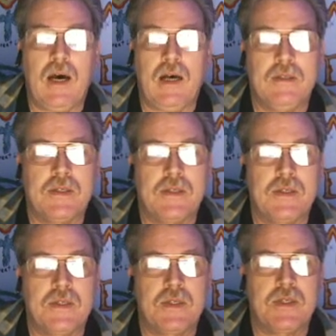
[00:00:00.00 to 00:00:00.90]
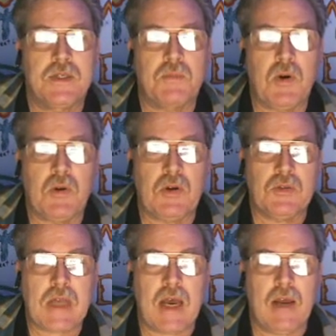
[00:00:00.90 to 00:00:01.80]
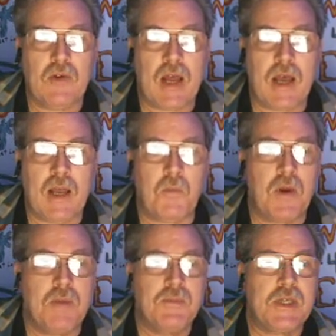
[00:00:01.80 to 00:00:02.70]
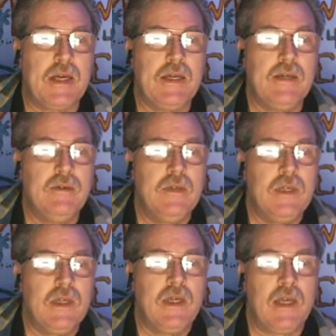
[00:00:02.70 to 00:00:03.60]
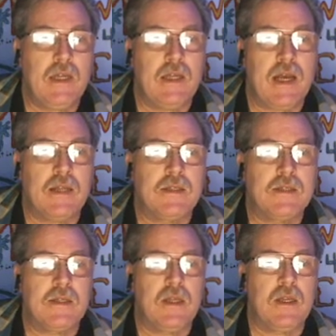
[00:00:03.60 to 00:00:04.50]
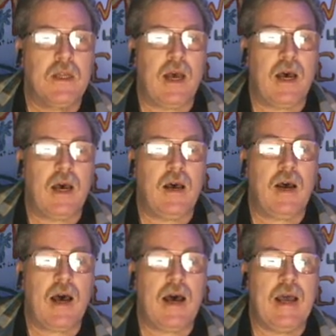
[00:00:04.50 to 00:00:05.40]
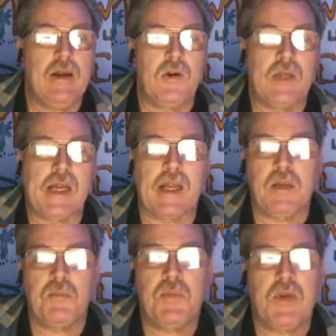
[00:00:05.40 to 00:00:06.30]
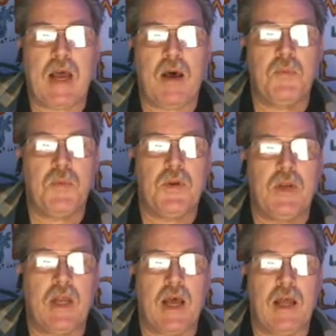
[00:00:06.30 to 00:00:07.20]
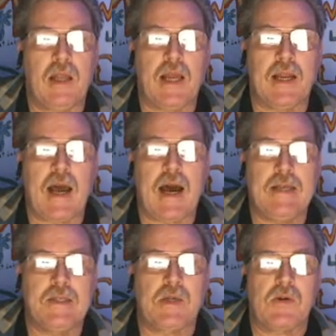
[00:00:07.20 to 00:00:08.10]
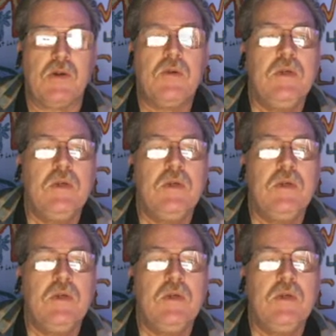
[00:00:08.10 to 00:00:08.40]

This is Gizmodo's IO9 website, and that's IO like input output, not like I0.